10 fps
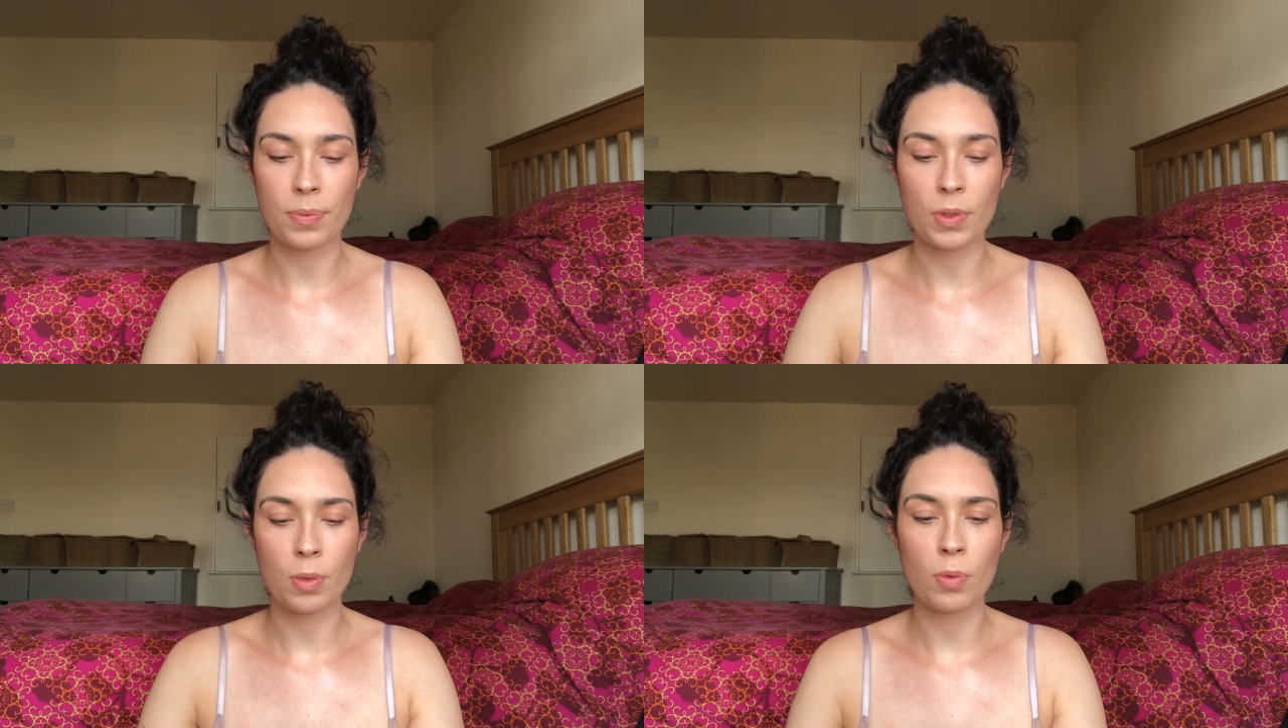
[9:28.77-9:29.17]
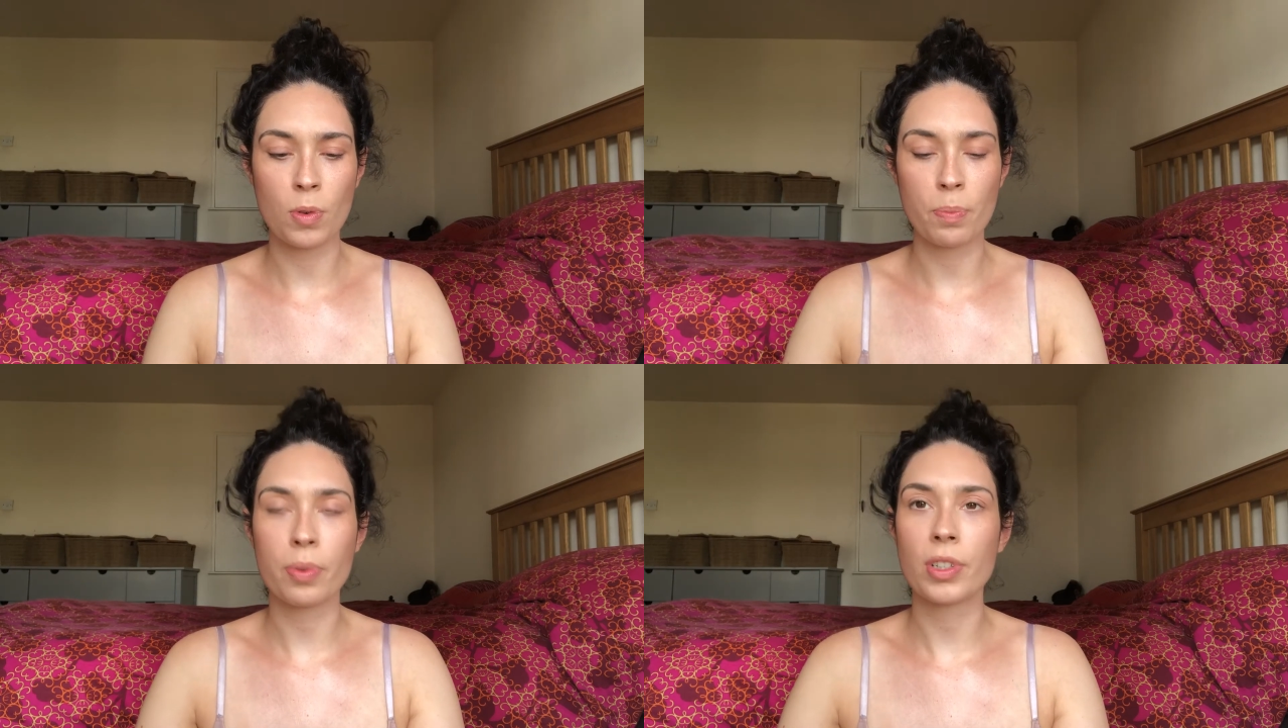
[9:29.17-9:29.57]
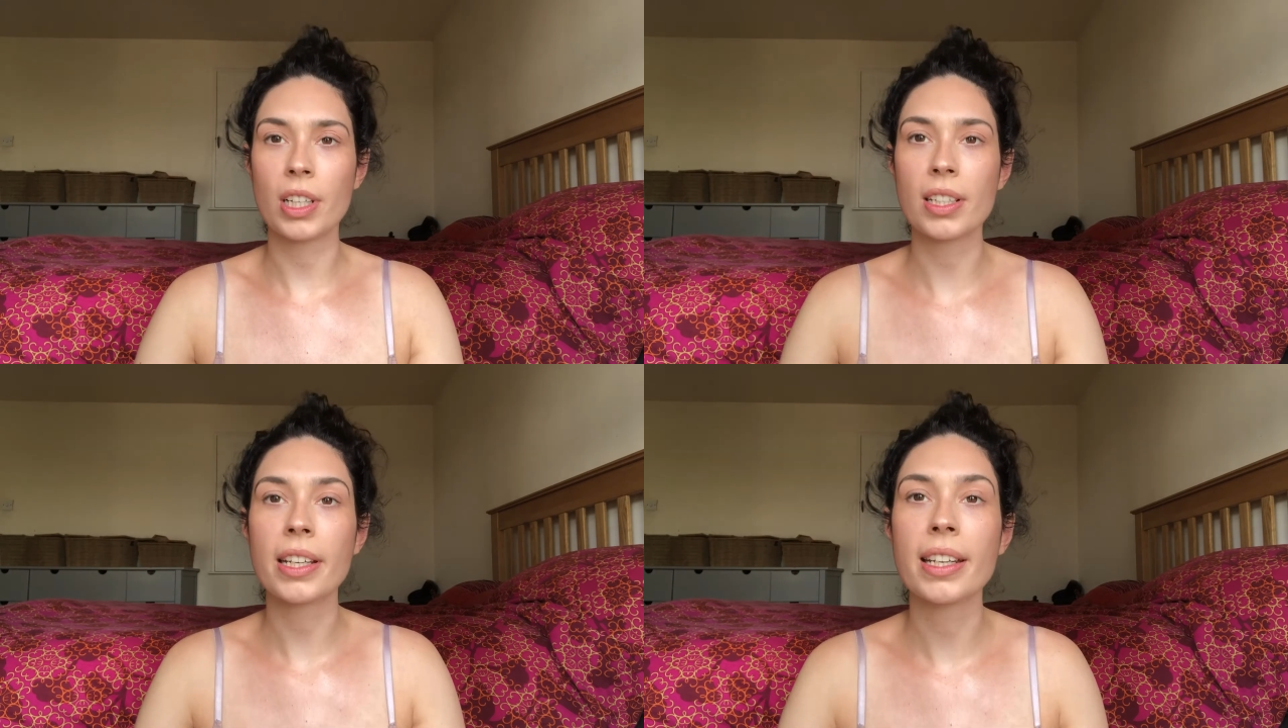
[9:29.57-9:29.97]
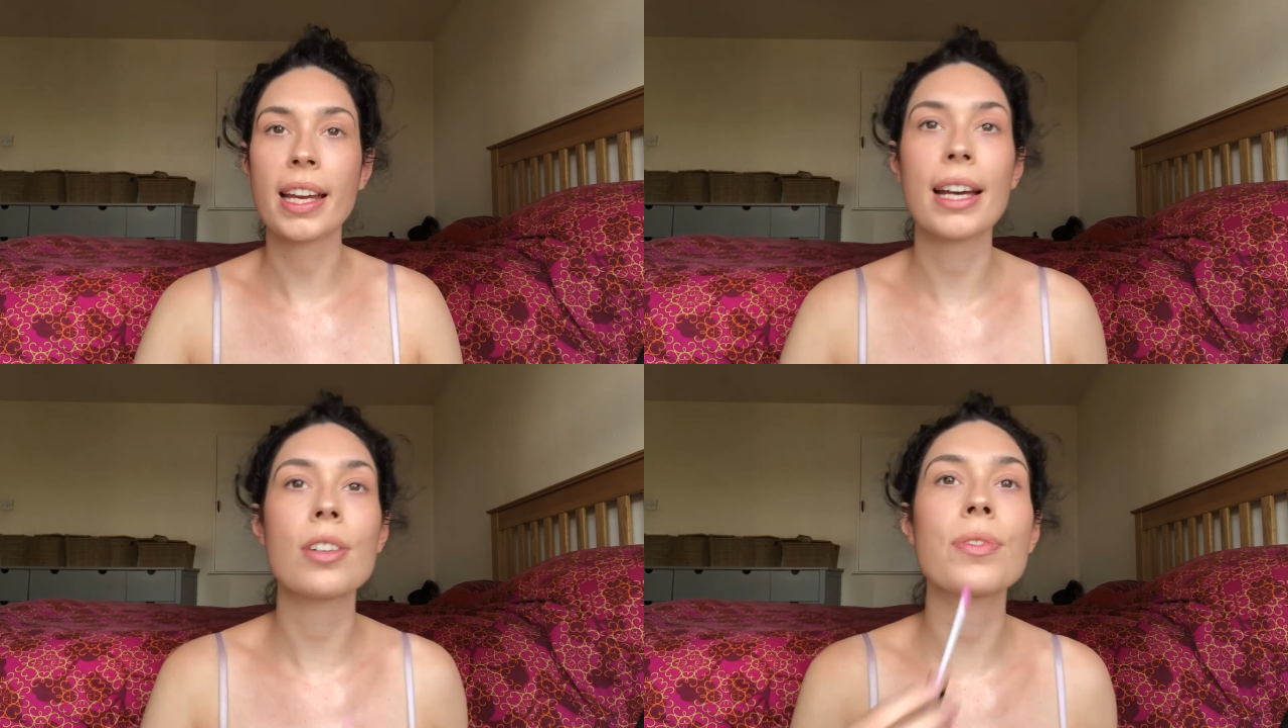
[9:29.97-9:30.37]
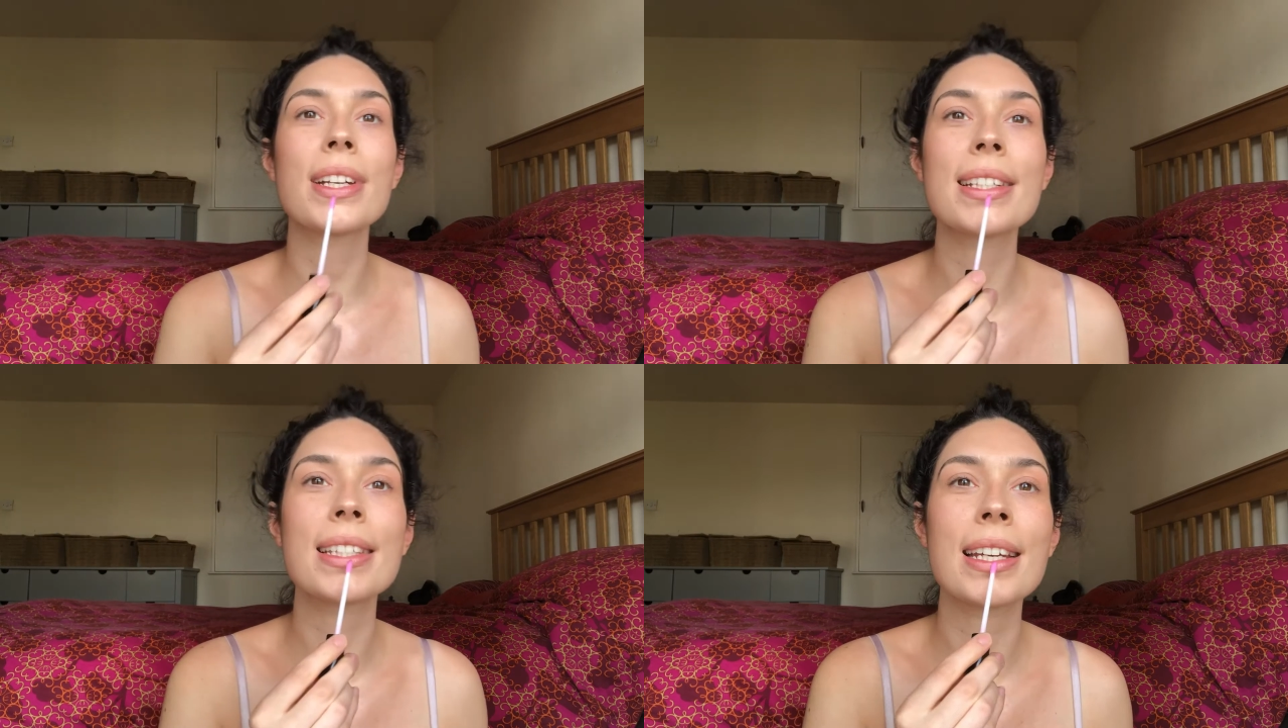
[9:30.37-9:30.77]
the more product I can get out of
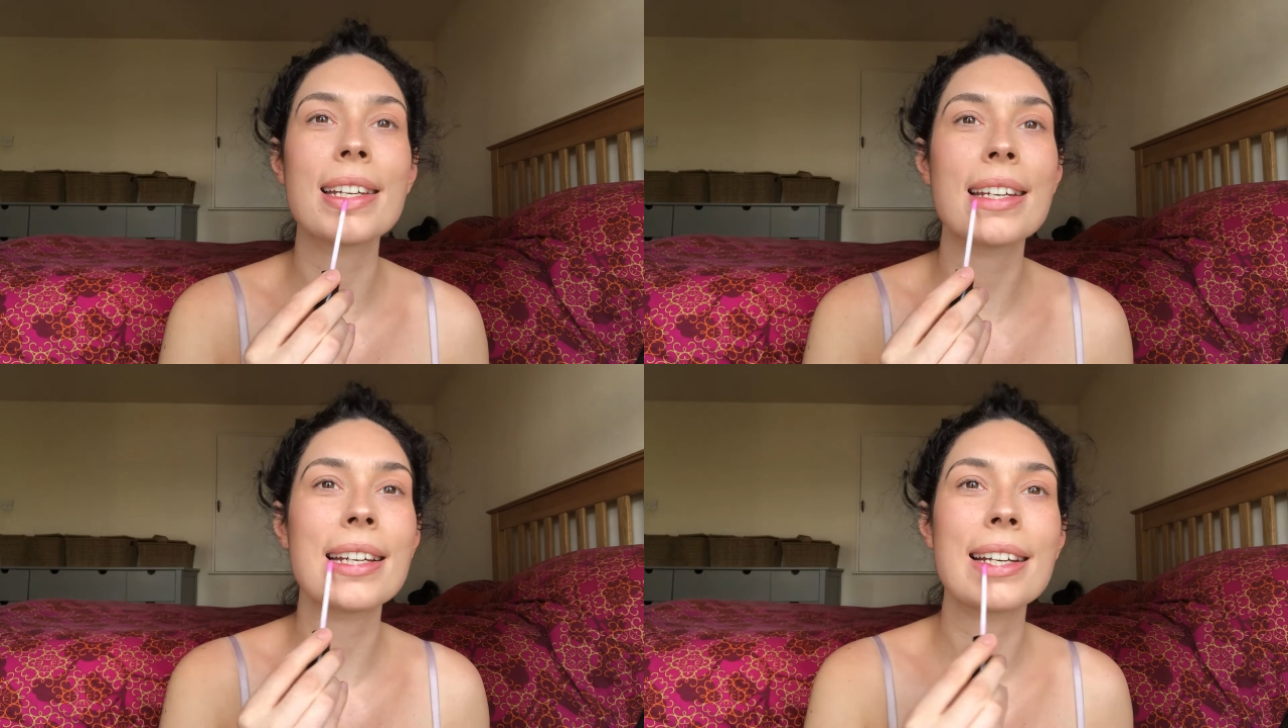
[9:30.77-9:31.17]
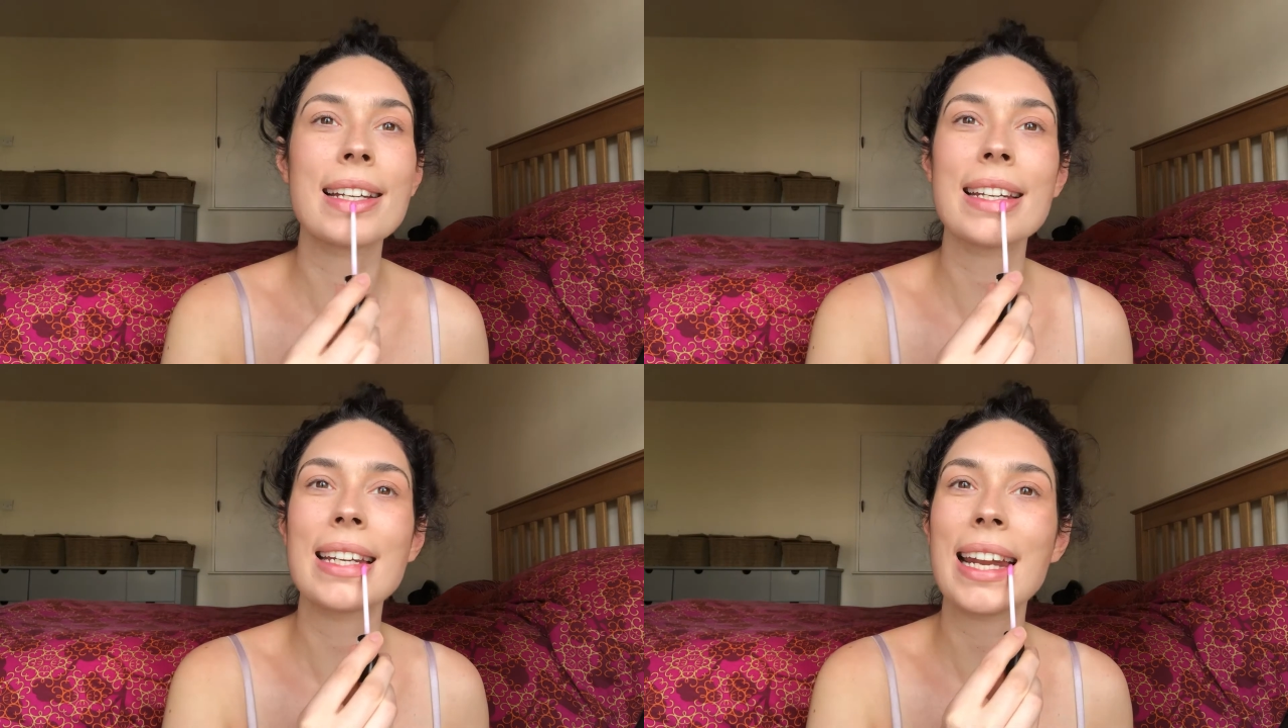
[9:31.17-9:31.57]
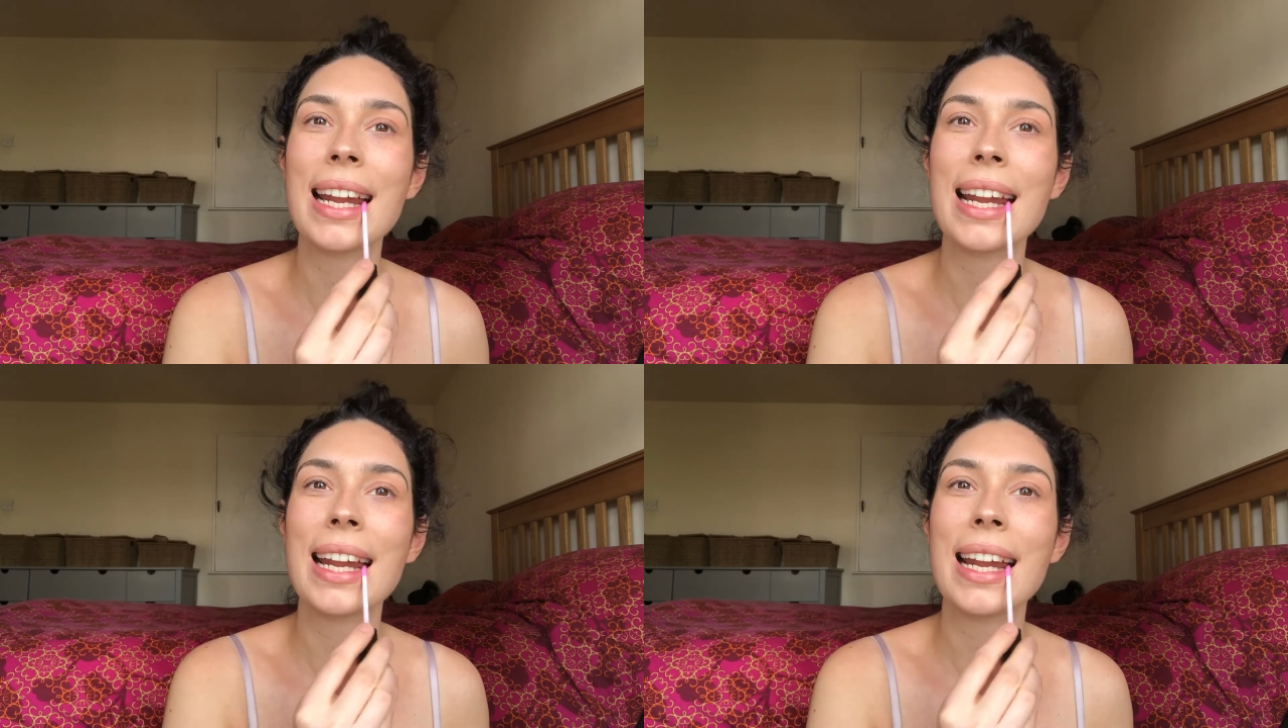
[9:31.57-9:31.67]
it. So I just